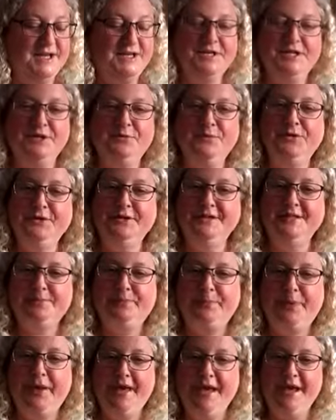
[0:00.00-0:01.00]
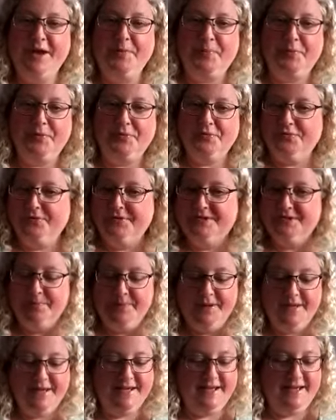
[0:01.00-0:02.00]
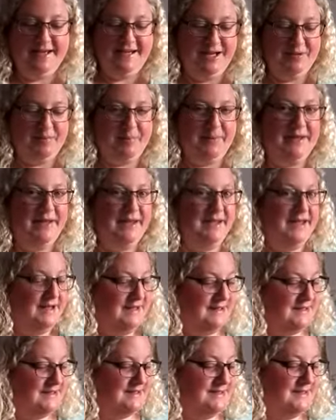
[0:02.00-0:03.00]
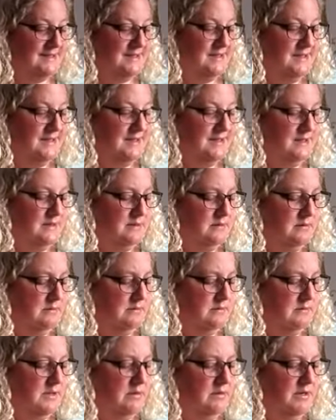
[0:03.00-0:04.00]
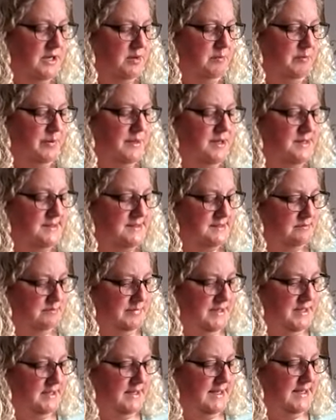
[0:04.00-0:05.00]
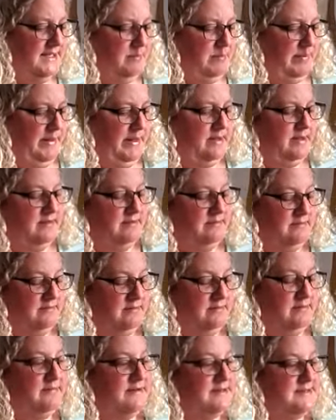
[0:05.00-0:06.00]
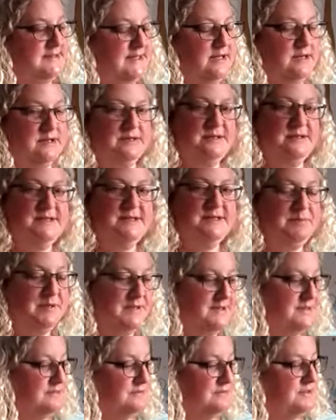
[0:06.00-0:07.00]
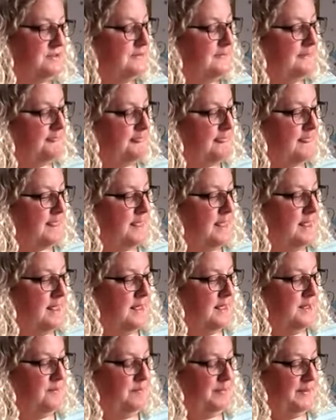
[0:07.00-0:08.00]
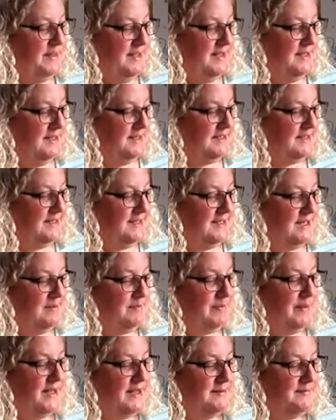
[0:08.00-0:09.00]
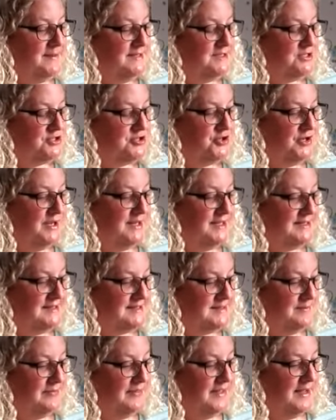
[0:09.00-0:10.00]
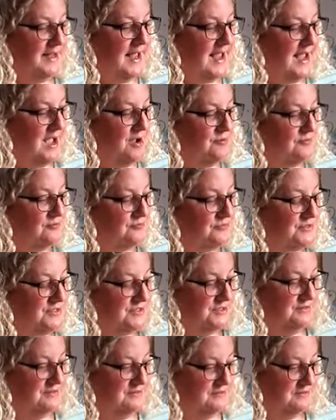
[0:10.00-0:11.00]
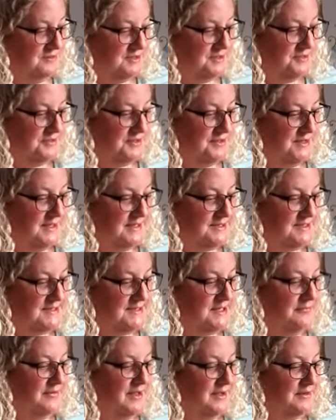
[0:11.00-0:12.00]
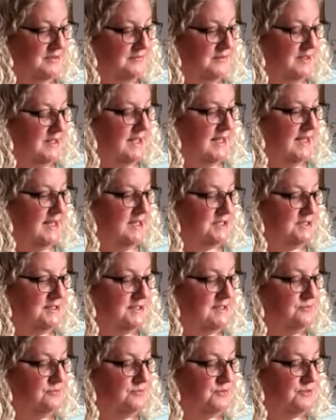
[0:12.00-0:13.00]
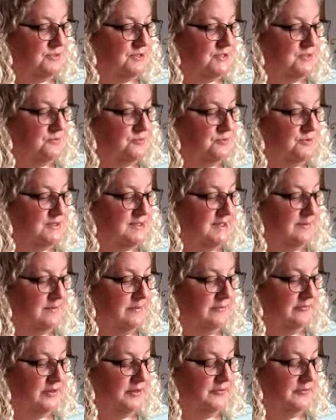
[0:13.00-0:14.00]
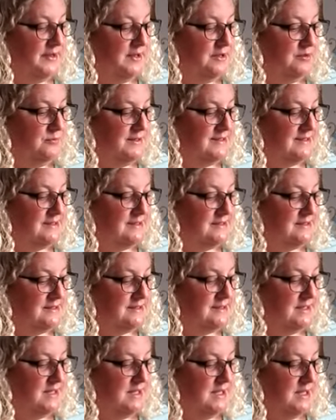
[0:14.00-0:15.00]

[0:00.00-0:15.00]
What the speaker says: She wants people to be guinea pigs." "How can a person be a guinea pig?" Fuzzy asked, puzzled. "Being a guinea pig means trying something out." Coco let herself out of the cage and sauntered towards him, fluffing her whiskers.